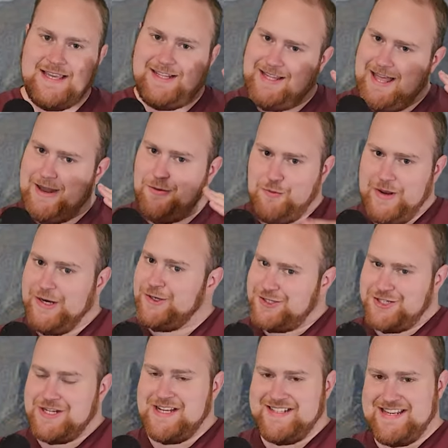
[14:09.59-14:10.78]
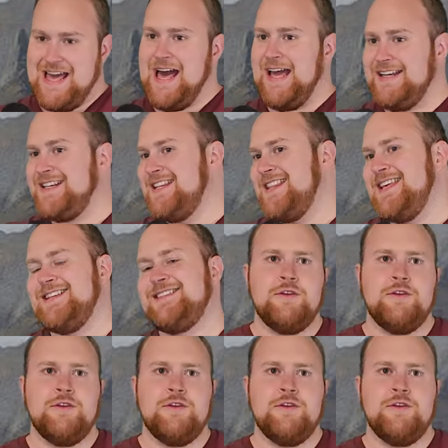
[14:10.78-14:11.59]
a lot of weird shit tied to this.